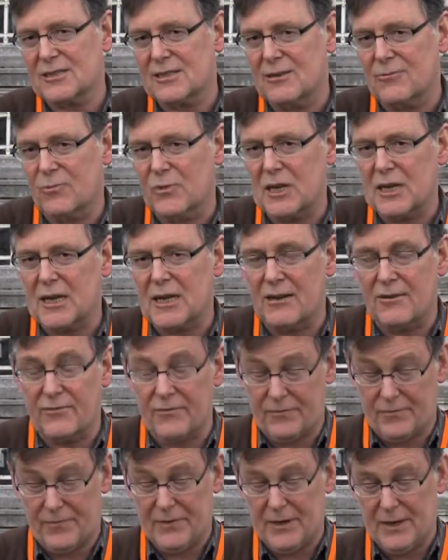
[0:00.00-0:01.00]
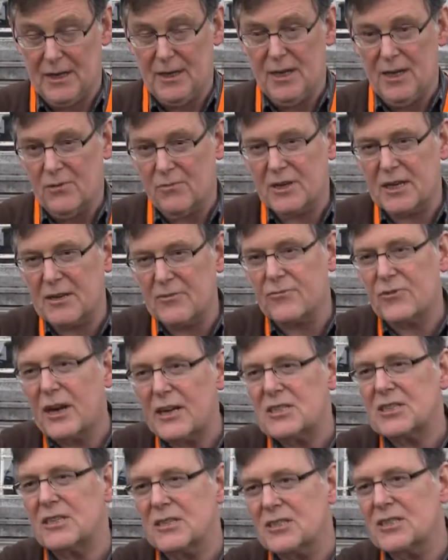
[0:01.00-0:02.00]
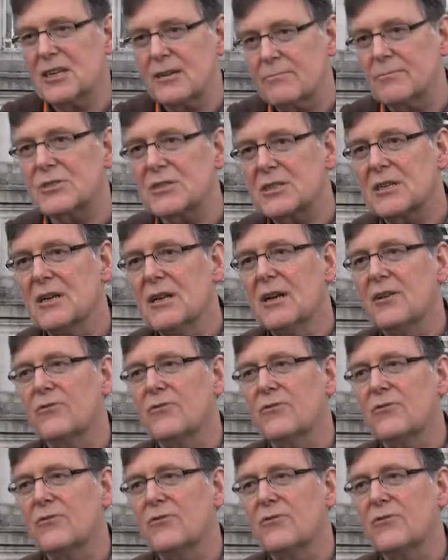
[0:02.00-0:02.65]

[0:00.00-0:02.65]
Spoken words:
and we give writing tips